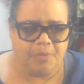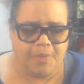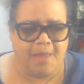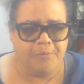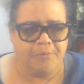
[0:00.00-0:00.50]

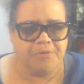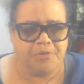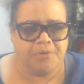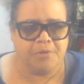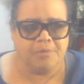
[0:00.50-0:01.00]
that
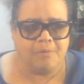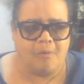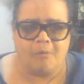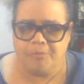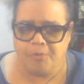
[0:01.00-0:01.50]
was
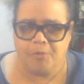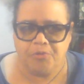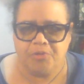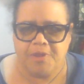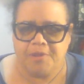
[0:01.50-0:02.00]

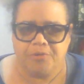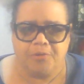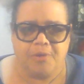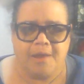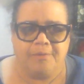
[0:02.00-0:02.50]
those things
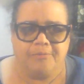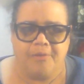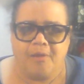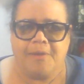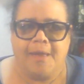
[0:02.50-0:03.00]
are kind
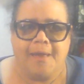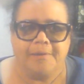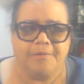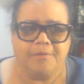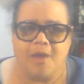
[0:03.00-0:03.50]
of a
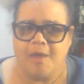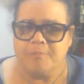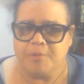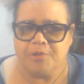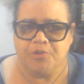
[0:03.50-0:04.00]
lot
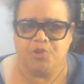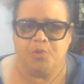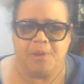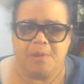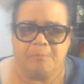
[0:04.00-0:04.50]
time
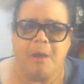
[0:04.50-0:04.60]
consuming,